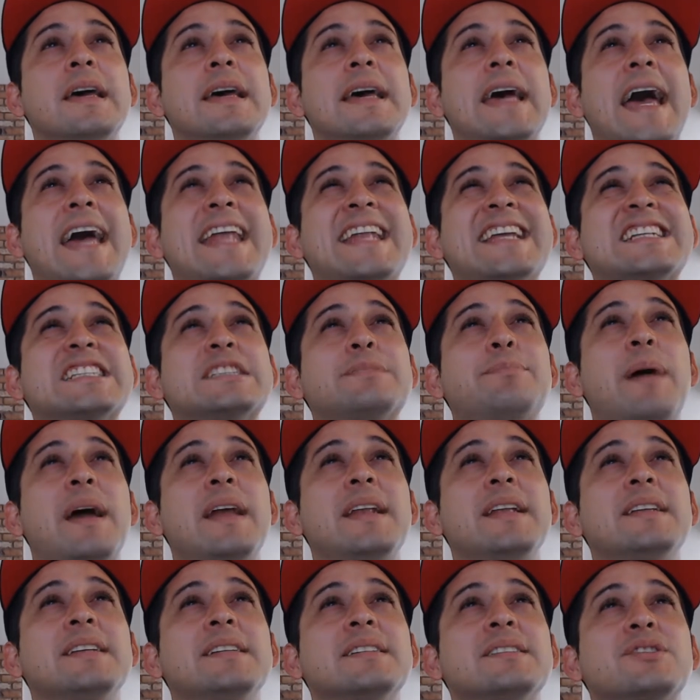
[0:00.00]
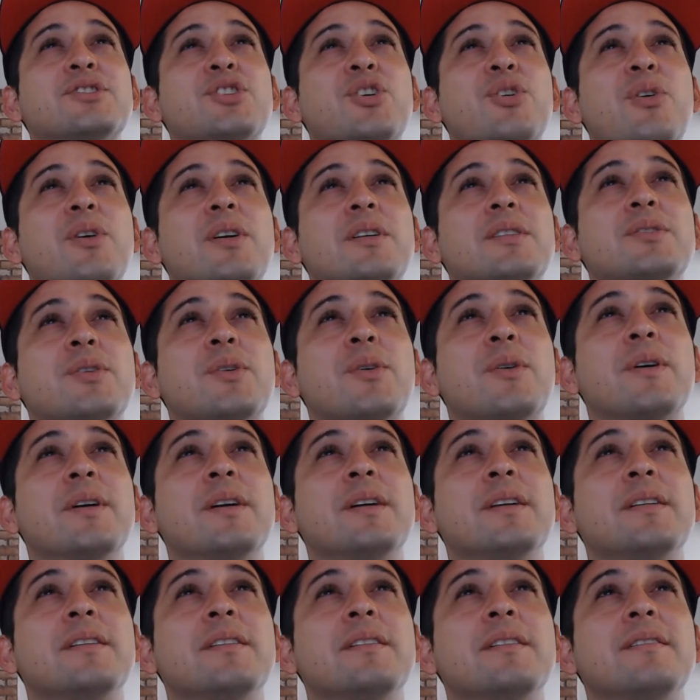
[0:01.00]
and expanding his
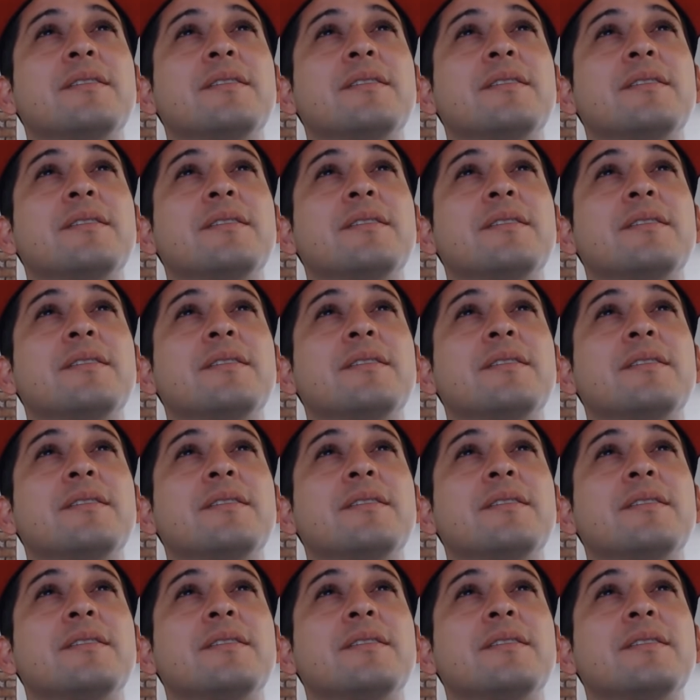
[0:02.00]
territory